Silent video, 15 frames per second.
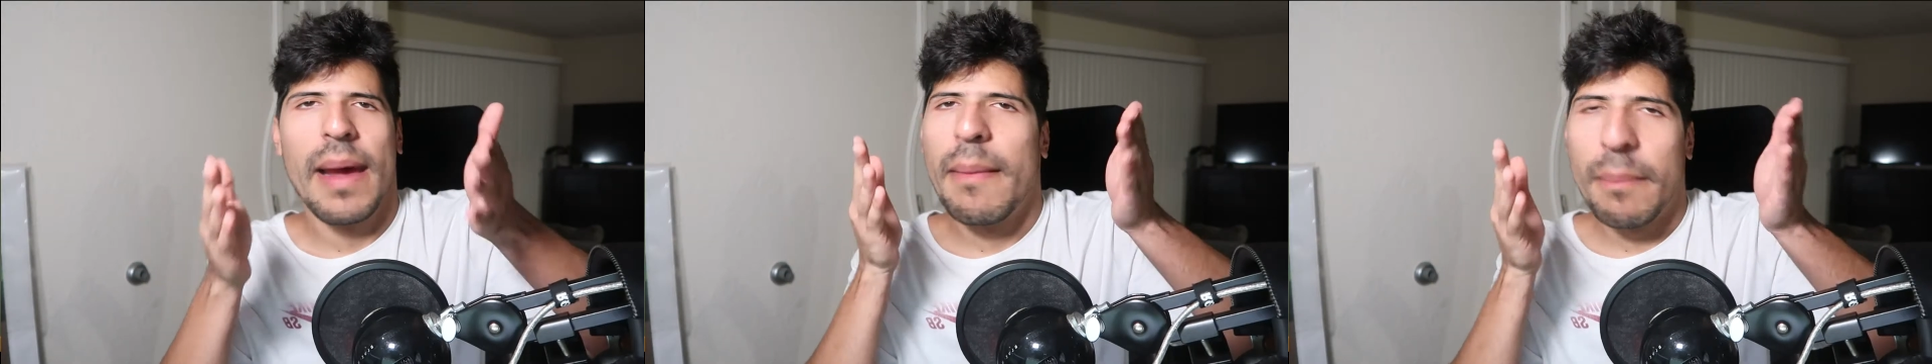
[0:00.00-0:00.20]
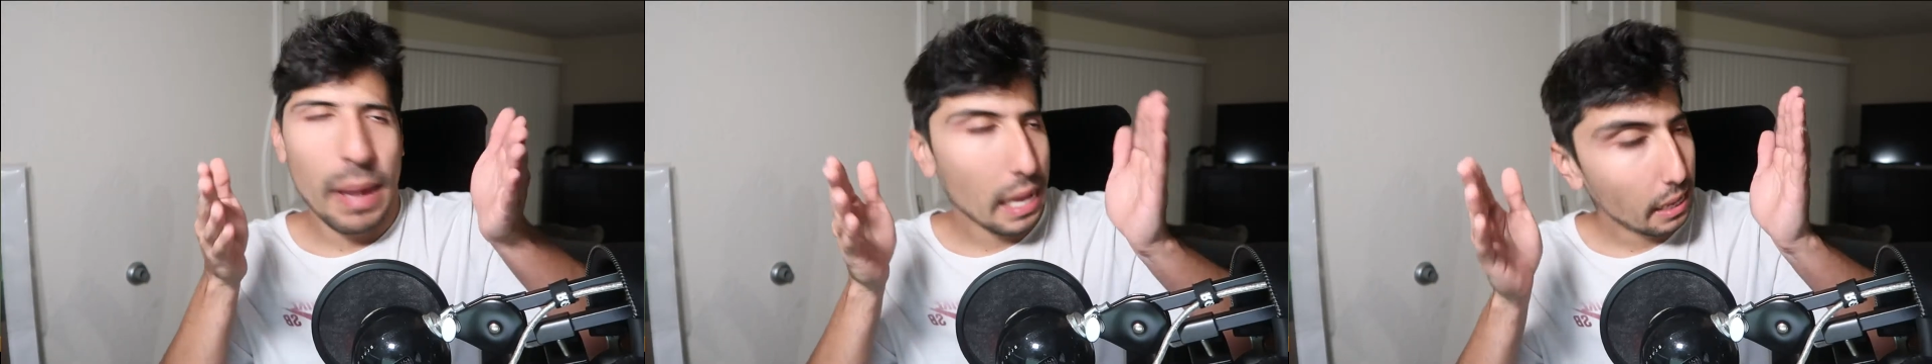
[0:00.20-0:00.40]

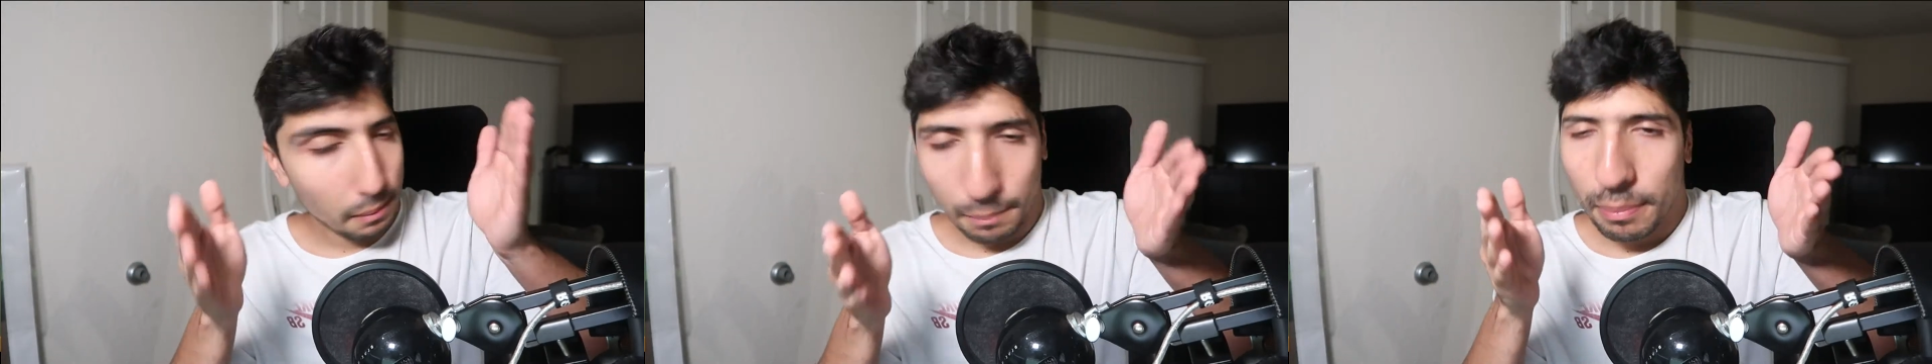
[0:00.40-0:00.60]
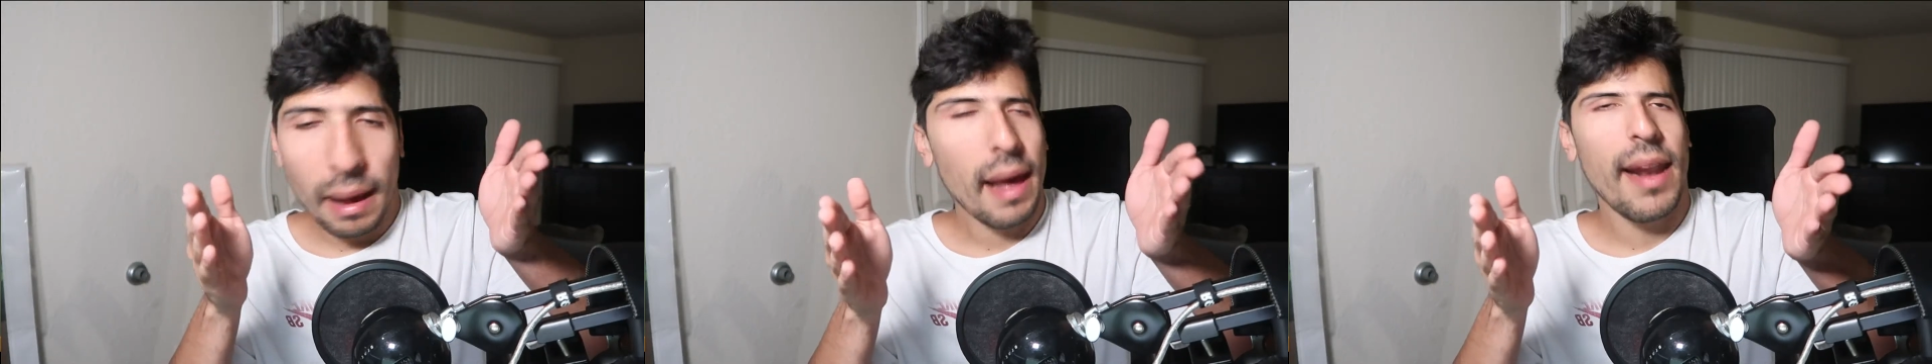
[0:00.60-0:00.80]

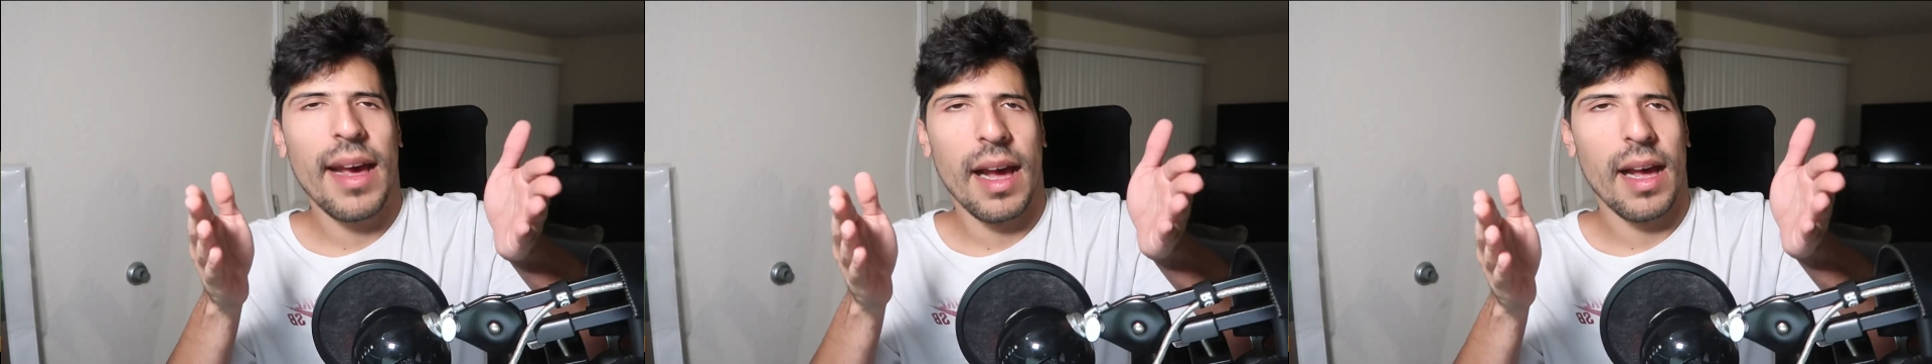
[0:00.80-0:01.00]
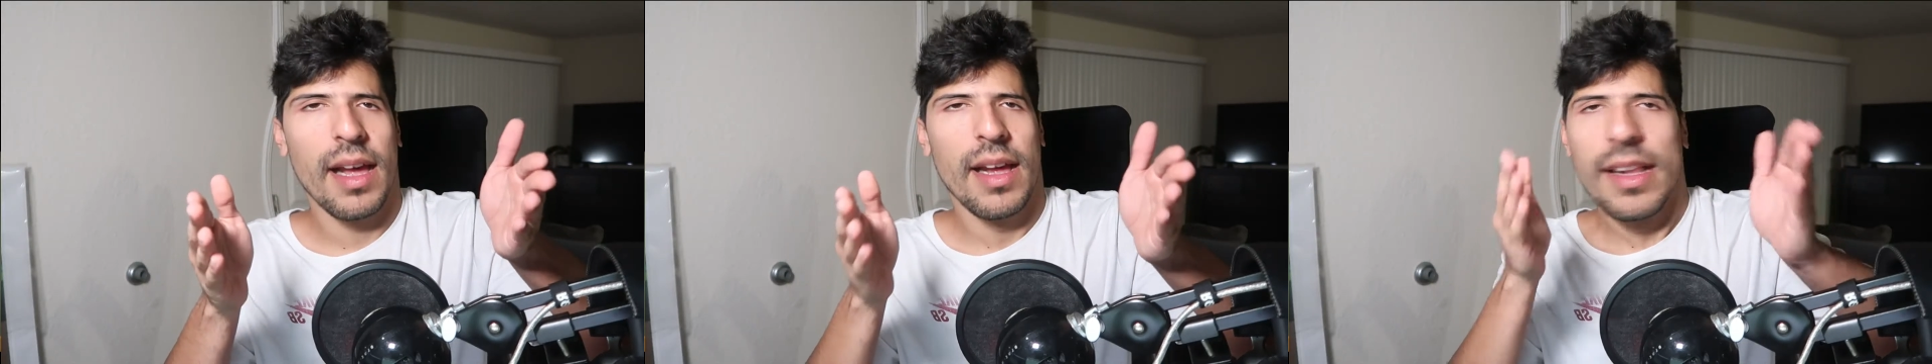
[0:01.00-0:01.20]

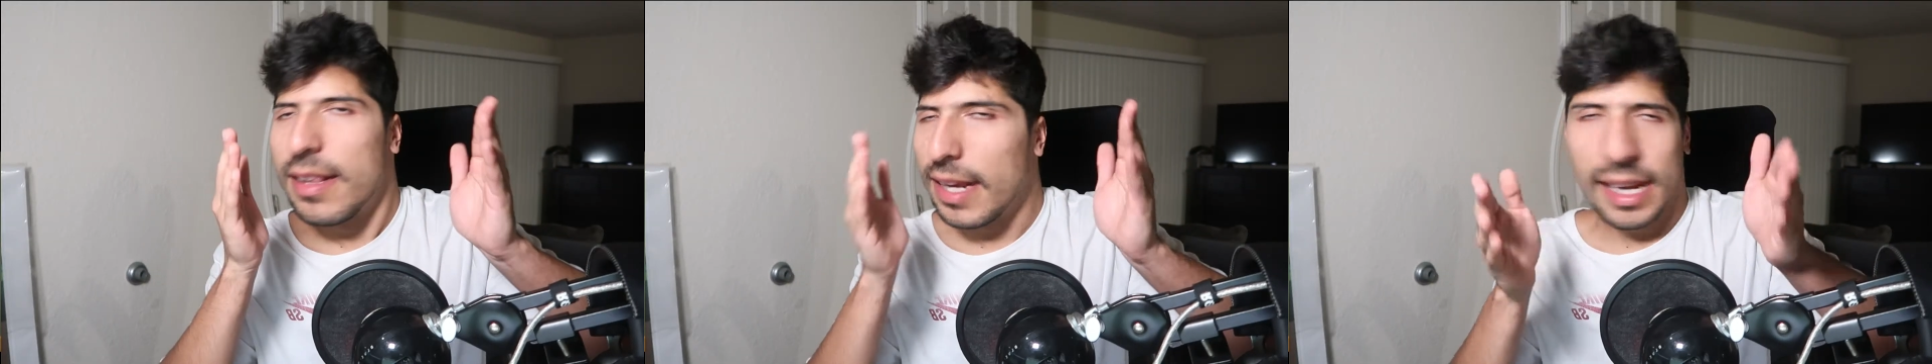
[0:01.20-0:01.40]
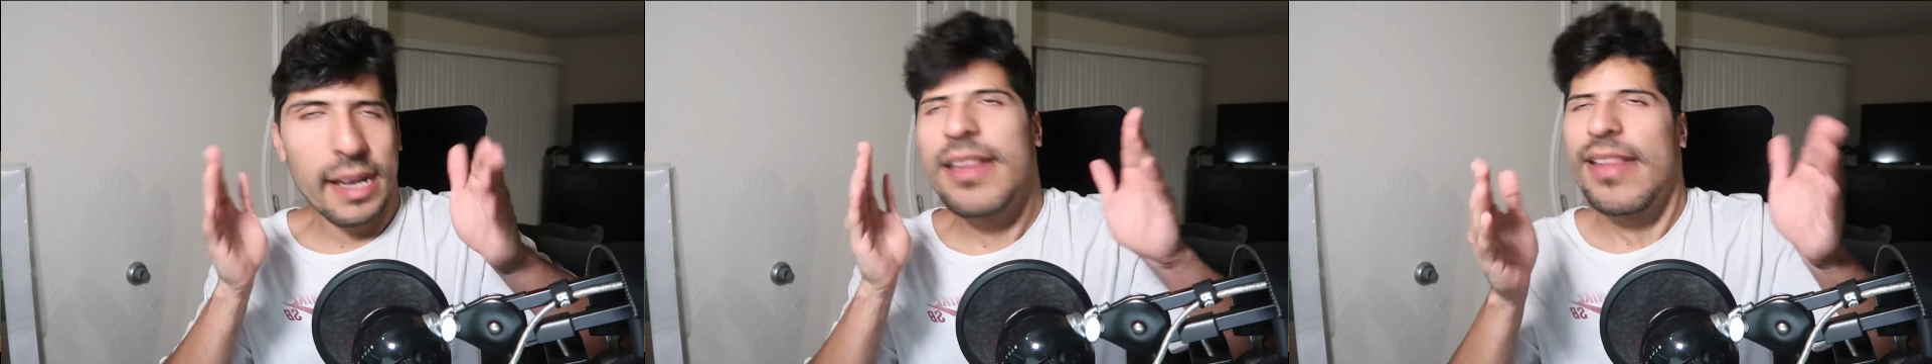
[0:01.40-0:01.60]
to
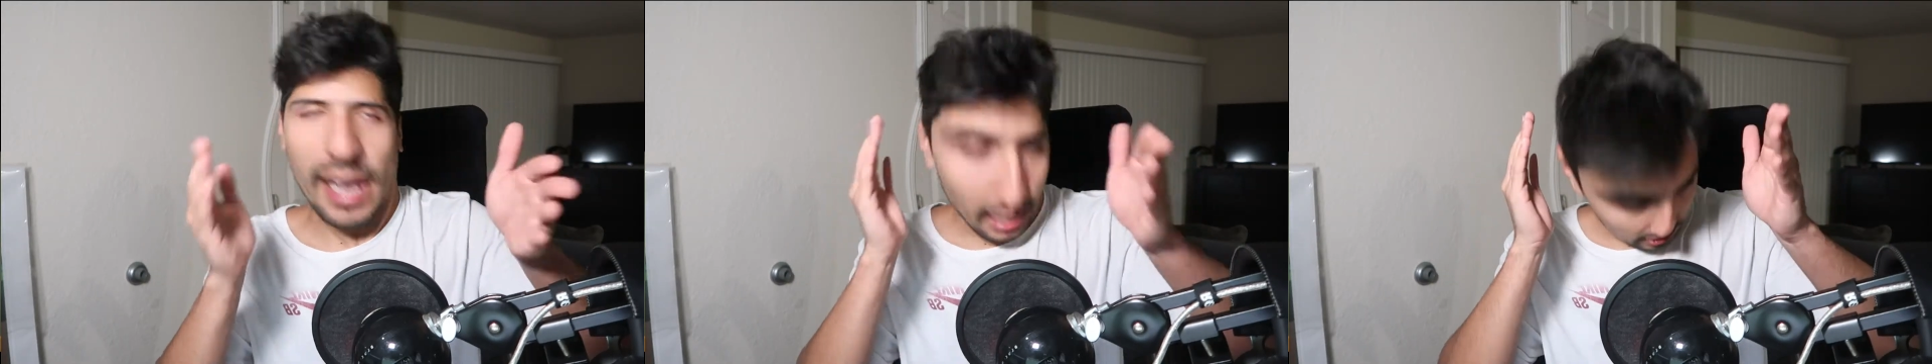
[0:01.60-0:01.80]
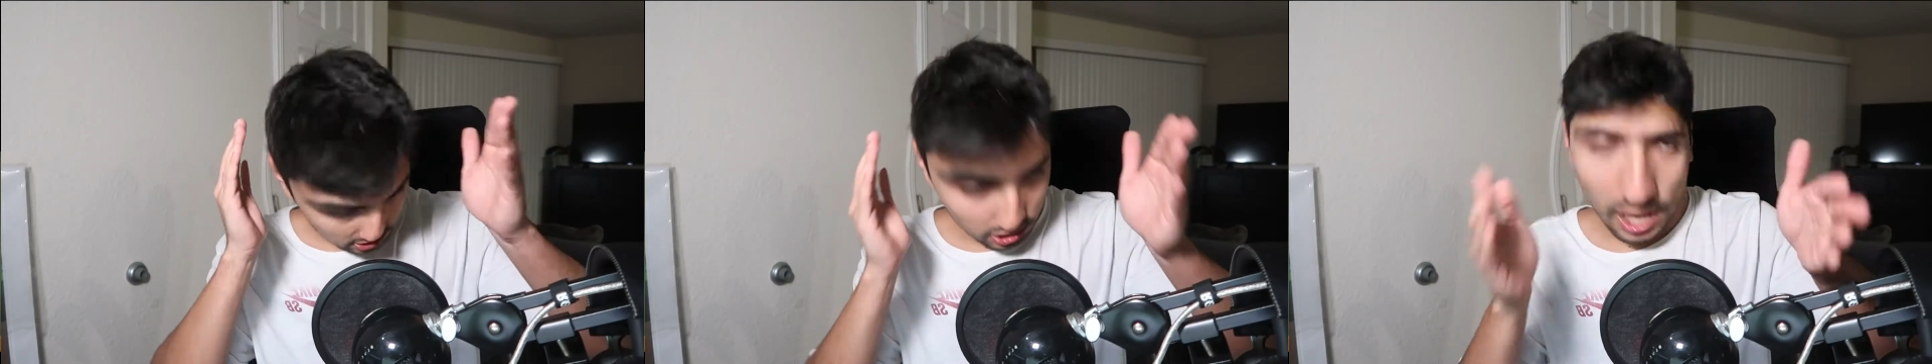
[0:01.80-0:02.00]
get
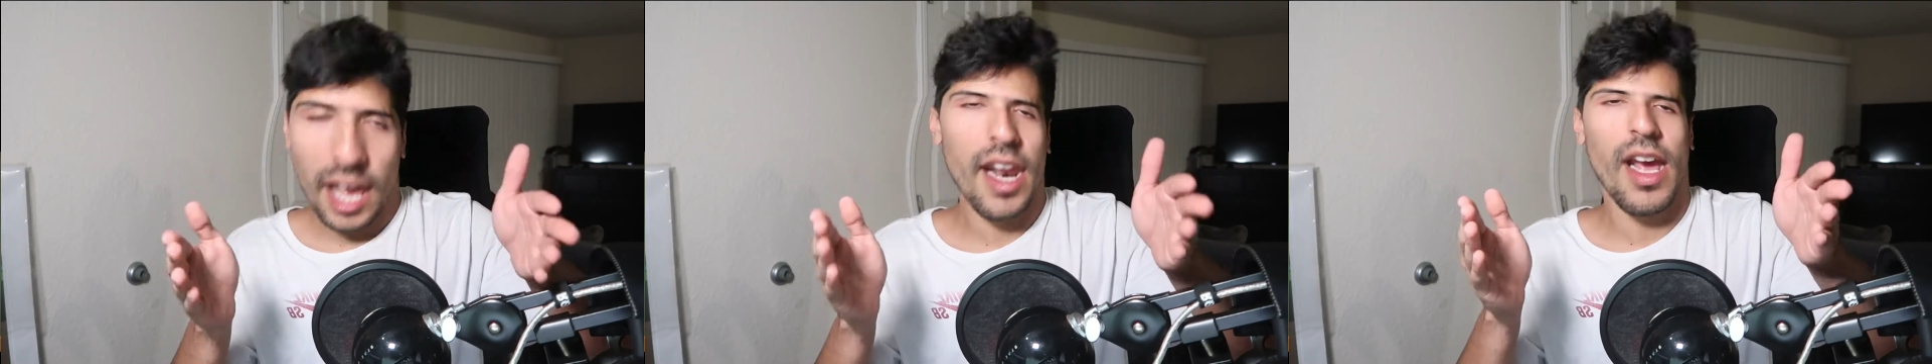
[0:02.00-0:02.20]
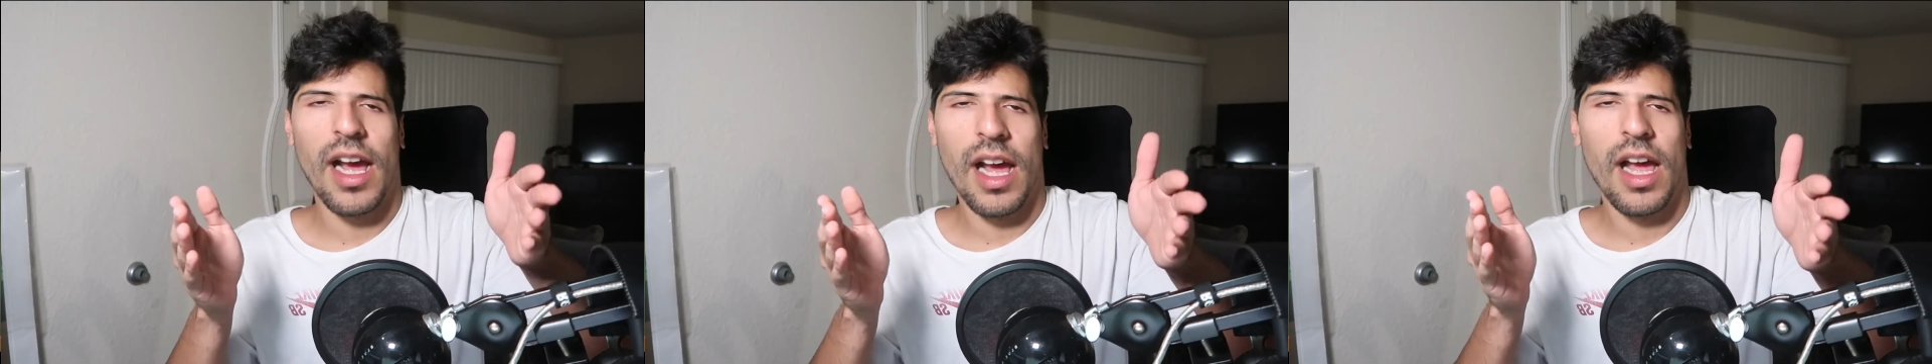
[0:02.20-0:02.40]
that
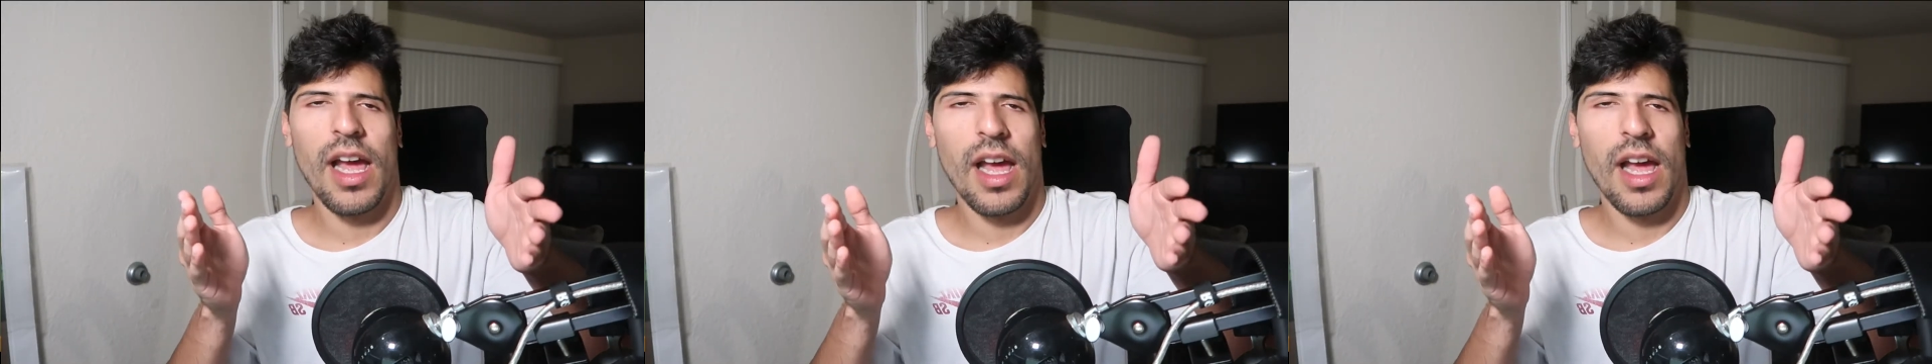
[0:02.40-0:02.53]
cheddar.